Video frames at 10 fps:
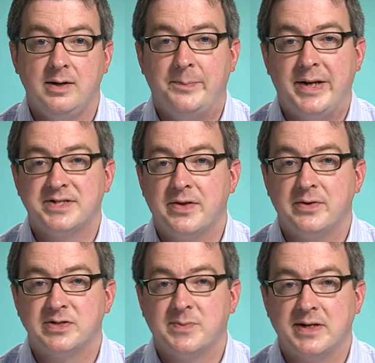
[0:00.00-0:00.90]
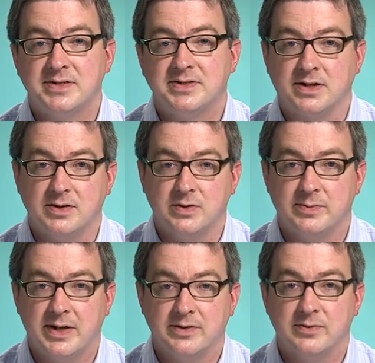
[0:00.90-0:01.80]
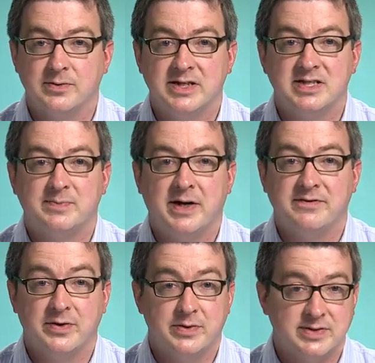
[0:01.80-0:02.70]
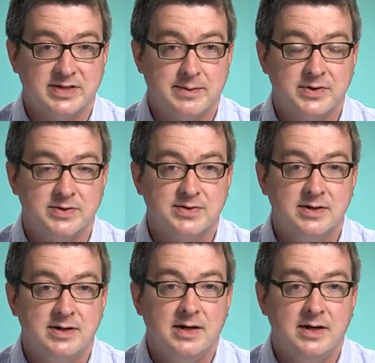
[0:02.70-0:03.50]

Based on the responses to glutamate released by photoreceptors,